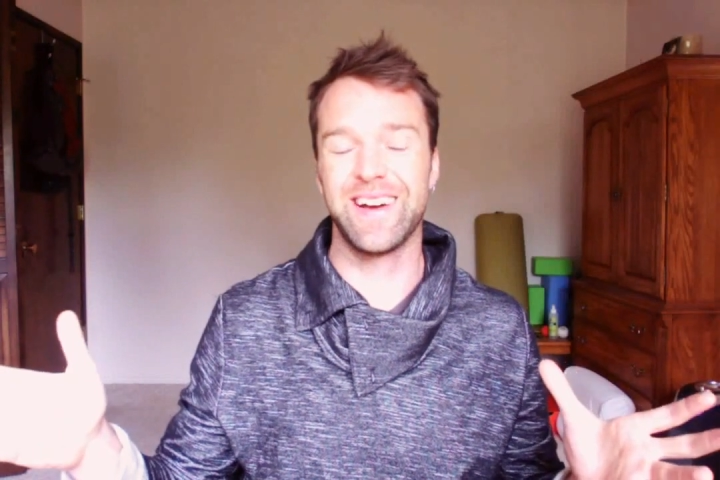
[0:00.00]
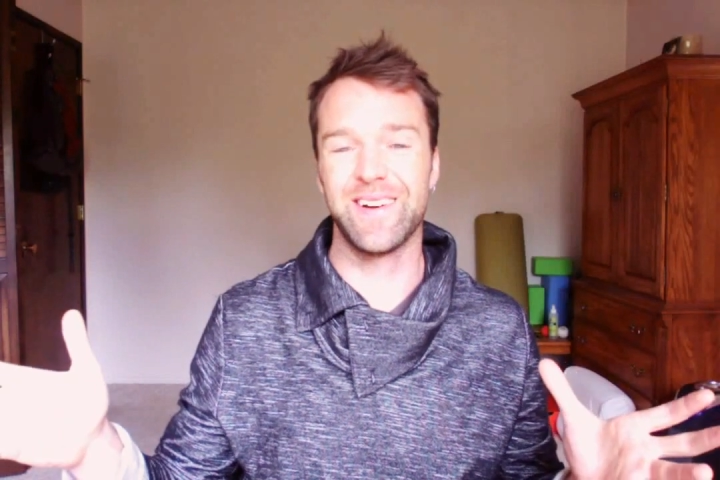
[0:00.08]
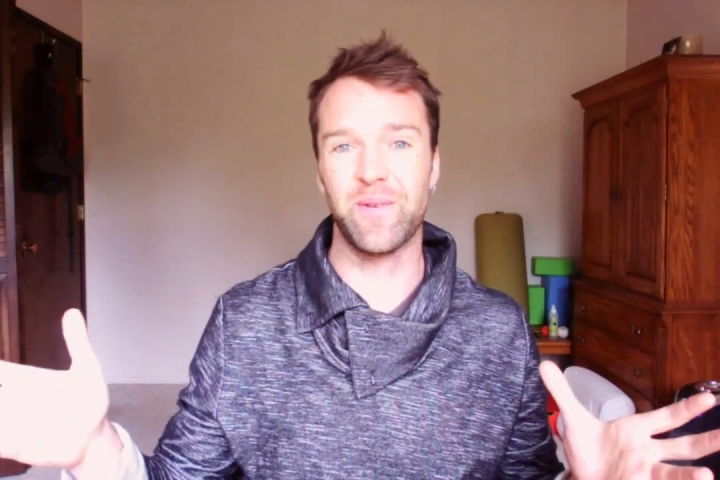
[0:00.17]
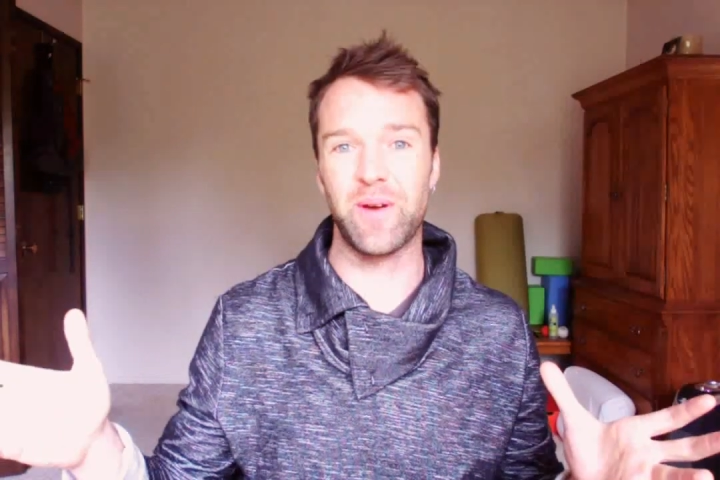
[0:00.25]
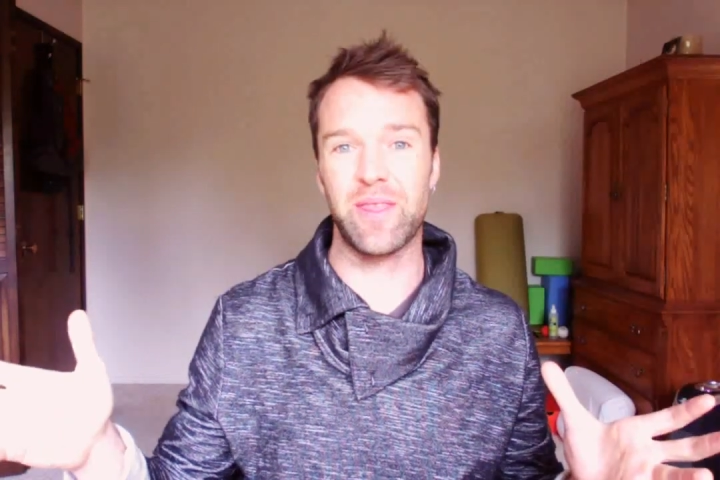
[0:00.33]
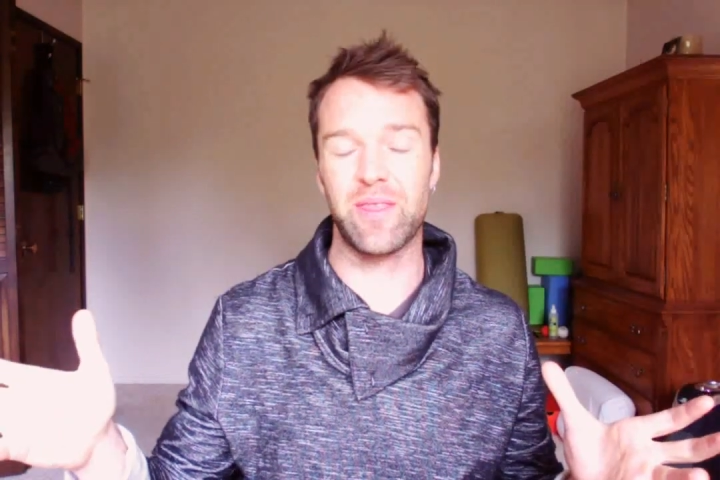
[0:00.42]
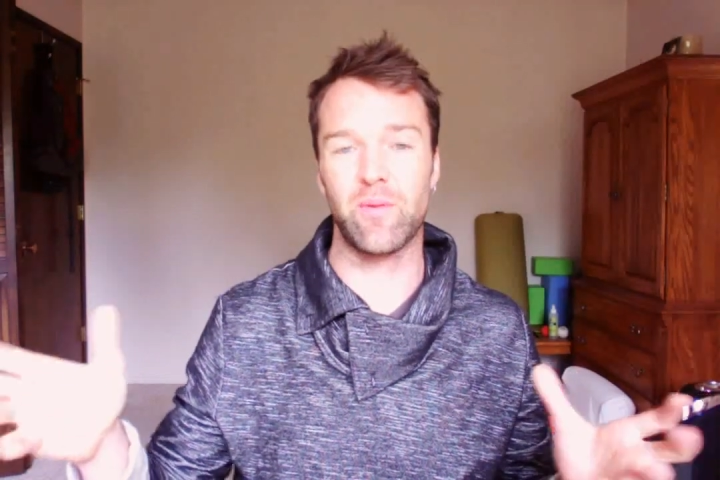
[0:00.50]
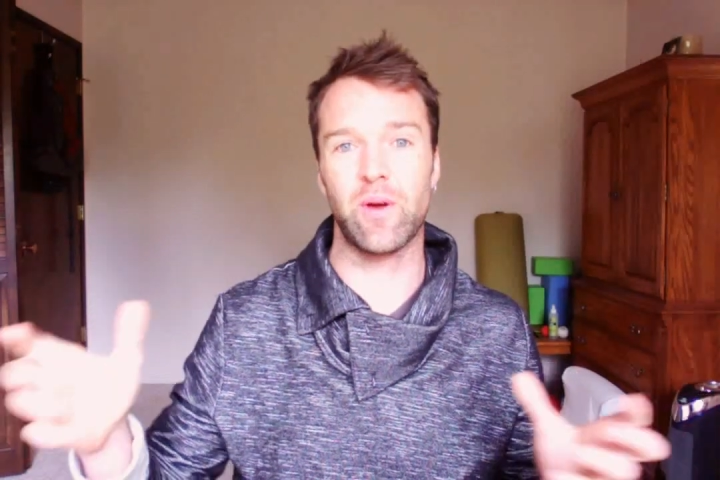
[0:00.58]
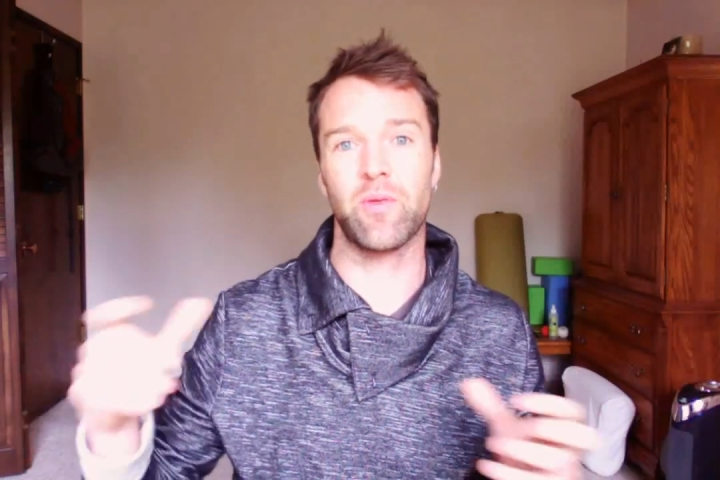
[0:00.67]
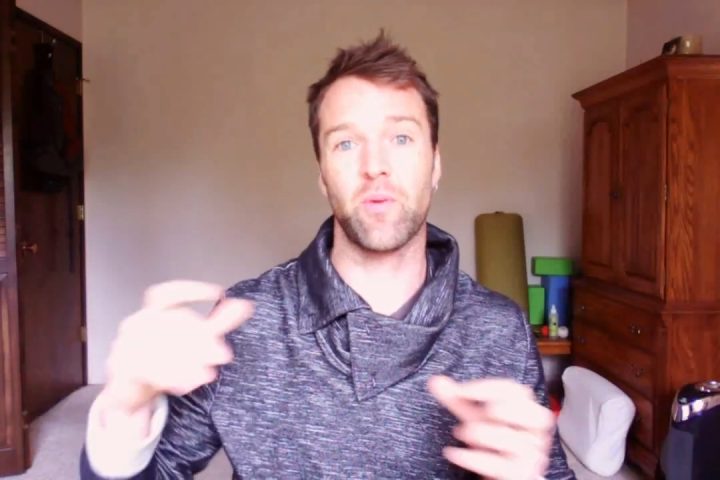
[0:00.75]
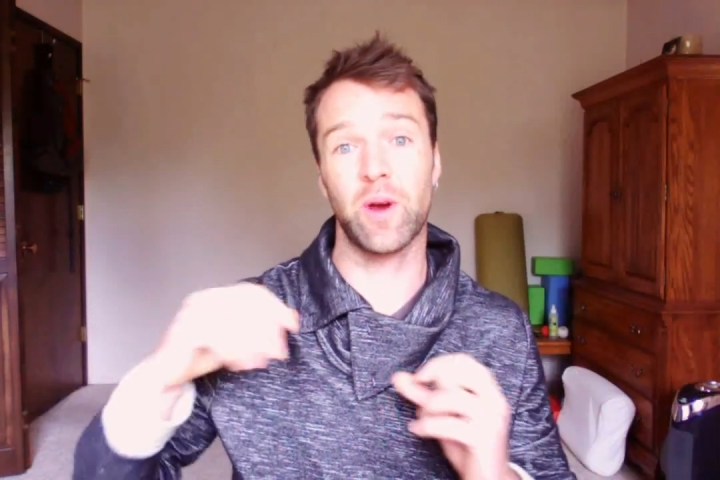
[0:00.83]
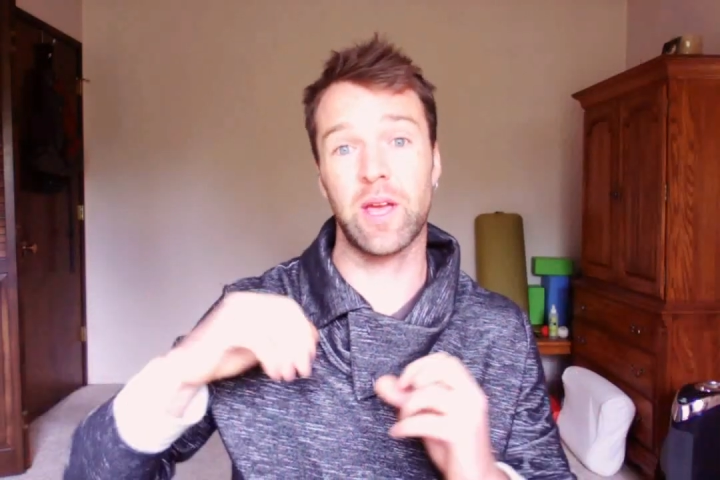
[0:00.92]

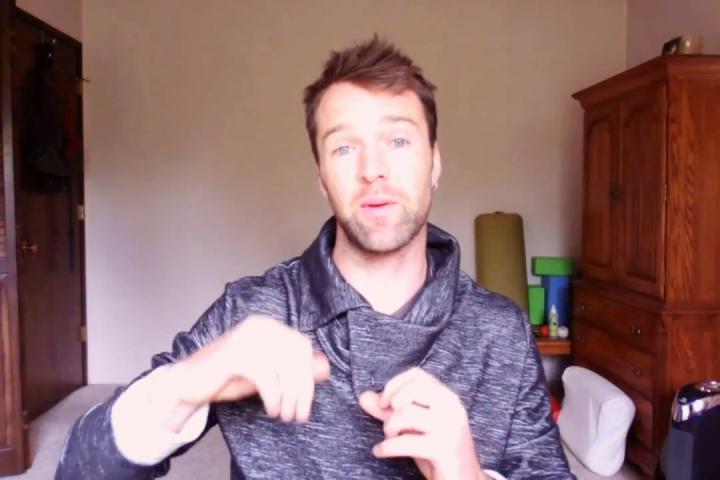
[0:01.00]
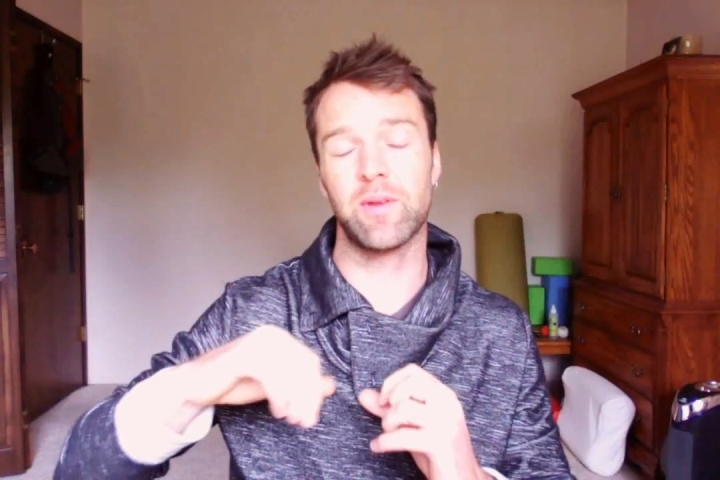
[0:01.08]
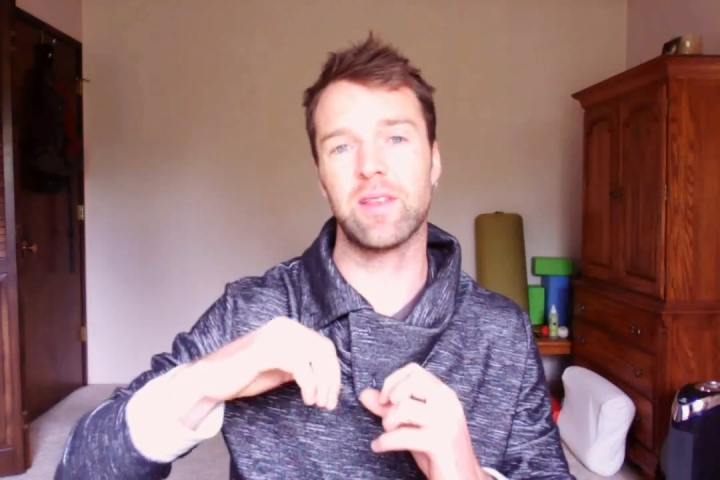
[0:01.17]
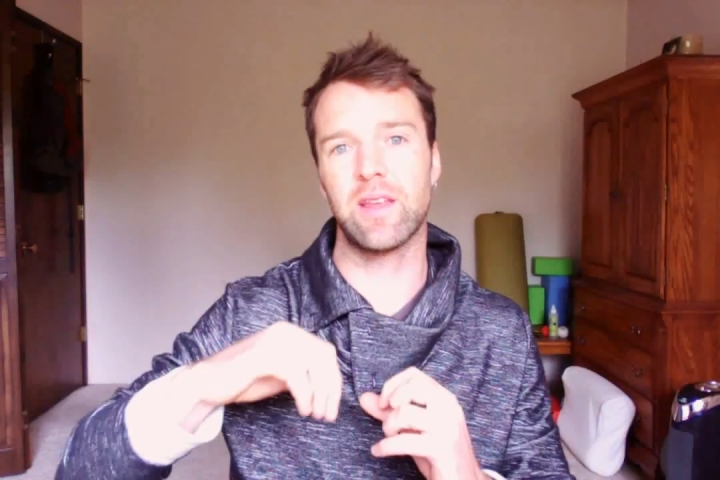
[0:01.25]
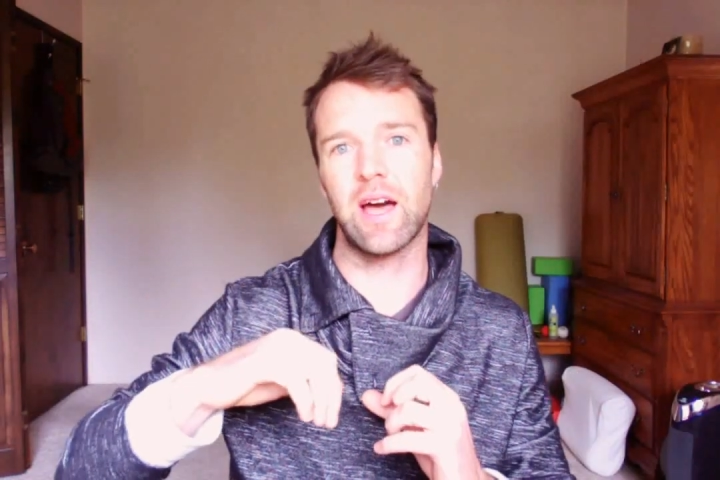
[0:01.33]
with working with